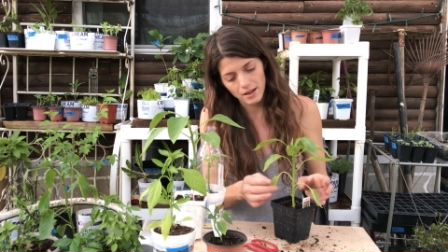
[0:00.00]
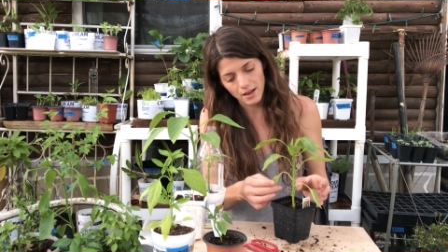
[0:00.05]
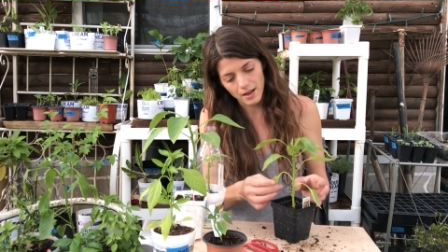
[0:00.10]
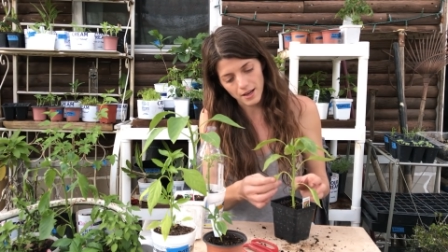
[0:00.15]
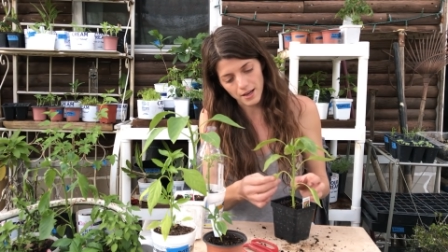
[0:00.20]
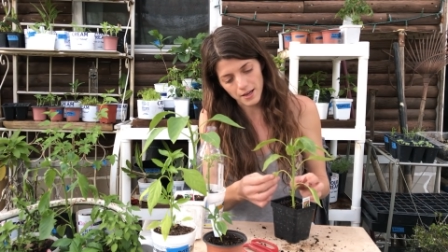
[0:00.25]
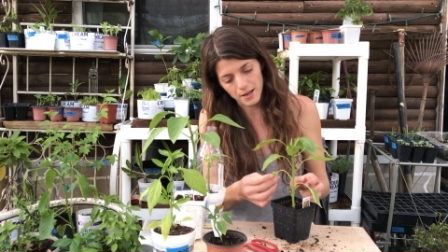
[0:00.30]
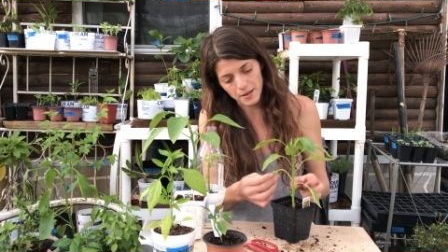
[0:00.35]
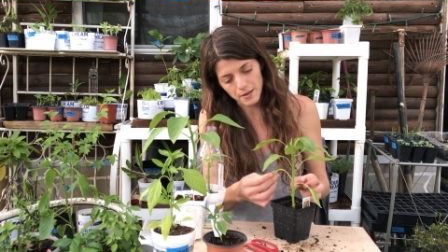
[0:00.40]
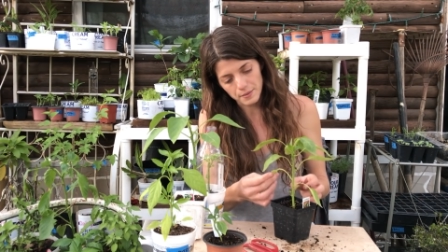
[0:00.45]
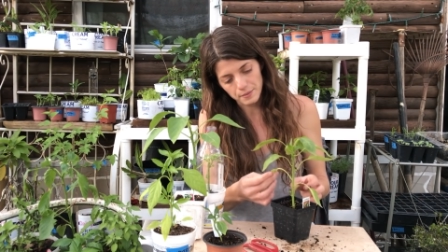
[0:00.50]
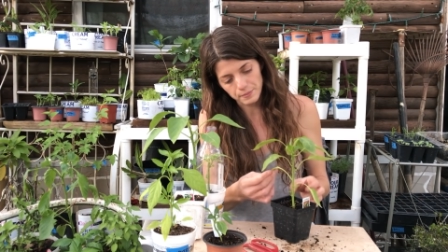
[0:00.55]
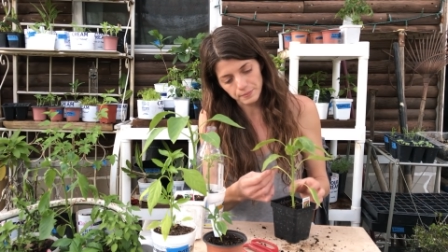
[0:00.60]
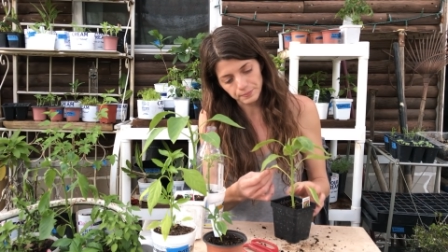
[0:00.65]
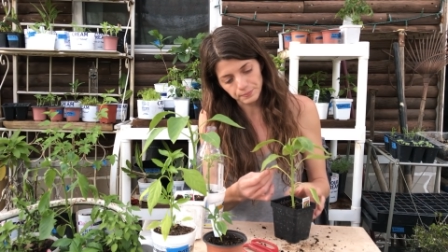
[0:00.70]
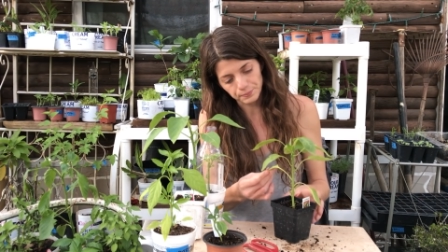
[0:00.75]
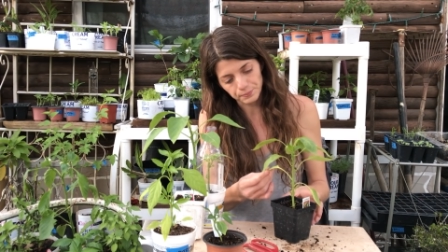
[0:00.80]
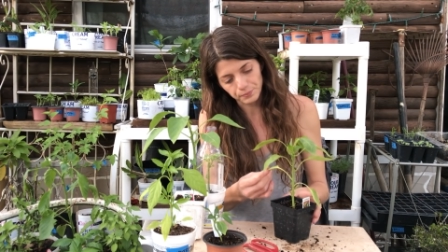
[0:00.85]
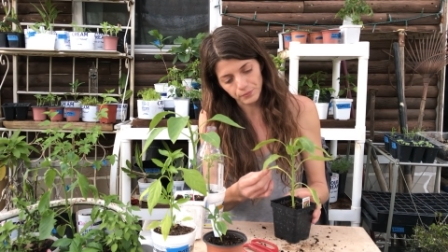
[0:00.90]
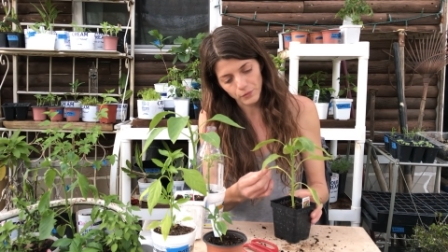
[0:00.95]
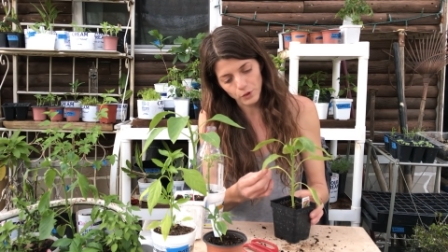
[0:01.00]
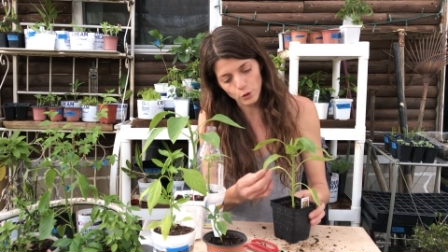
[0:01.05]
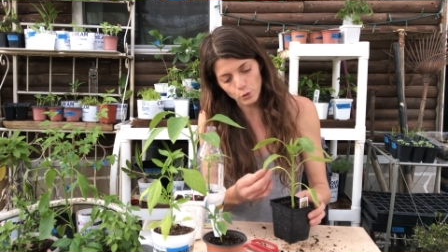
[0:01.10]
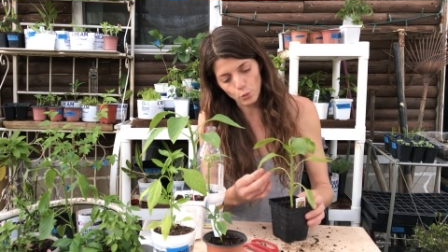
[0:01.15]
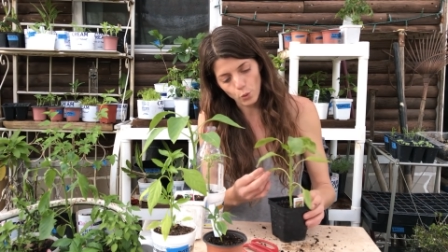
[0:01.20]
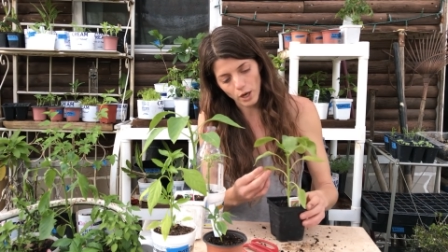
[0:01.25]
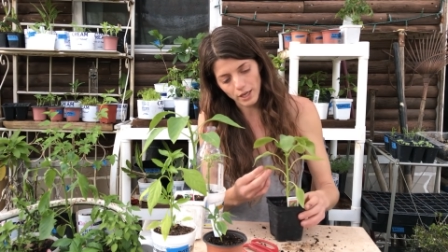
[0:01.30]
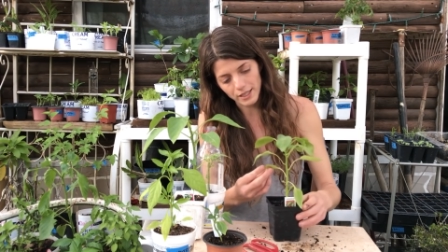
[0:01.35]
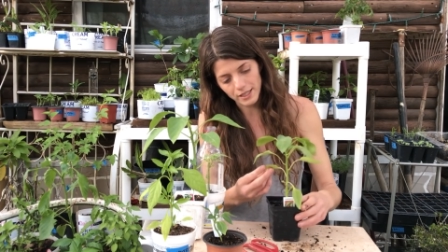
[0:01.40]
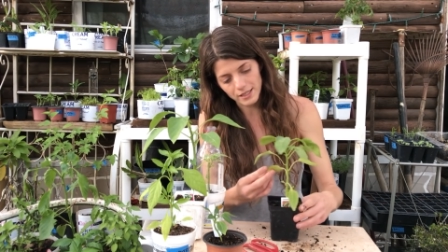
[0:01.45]
um, you
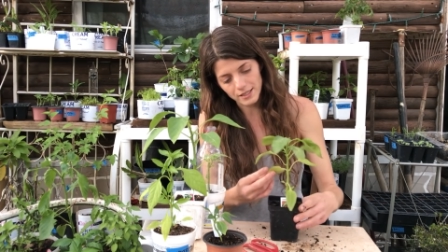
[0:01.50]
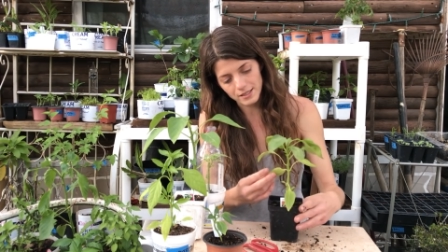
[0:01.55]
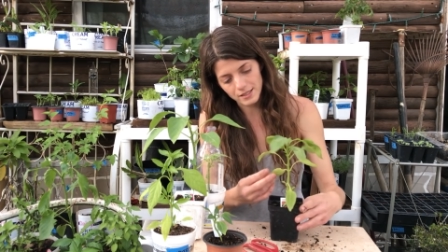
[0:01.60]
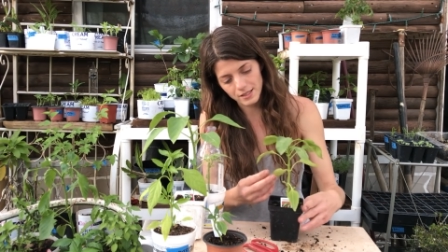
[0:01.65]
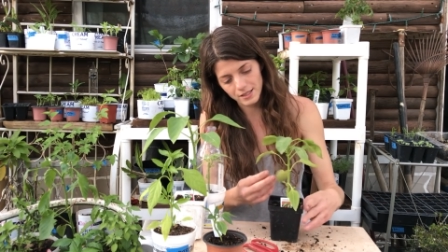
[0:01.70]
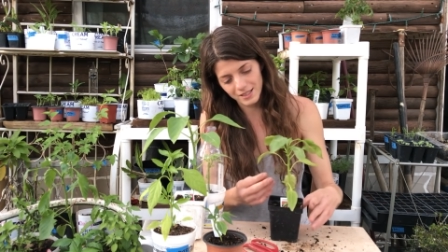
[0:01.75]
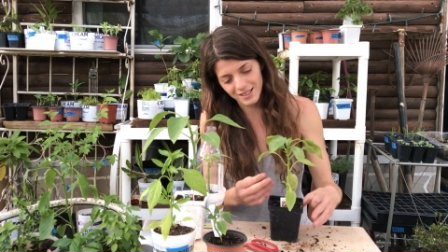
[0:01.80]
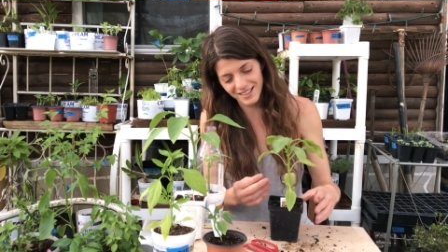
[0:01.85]
want it